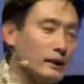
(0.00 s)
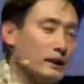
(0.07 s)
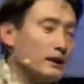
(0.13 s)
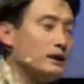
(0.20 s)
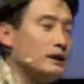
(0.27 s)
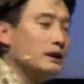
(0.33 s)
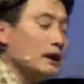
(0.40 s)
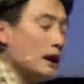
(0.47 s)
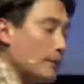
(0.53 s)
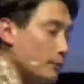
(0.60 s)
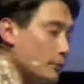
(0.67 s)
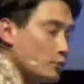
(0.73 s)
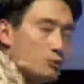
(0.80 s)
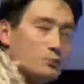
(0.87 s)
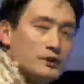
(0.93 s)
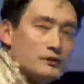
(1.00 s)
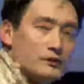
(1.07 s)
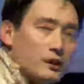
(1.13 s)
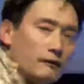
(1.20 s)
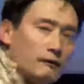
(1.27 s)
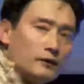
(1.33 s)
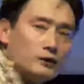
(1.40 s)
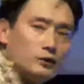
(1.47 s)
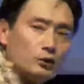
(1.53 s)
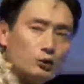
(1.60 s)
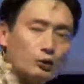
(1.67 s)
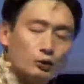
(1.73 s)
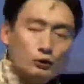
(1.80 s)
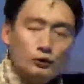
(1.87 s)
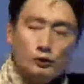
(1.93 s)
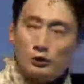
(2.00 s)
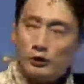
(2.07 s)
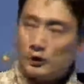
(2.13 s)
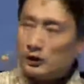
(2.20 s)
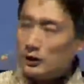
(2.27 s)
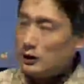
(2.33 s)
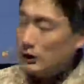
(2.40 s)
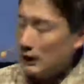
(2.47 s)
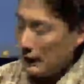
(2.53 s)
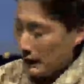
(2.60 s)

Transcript: he happened to be traveling through, you know,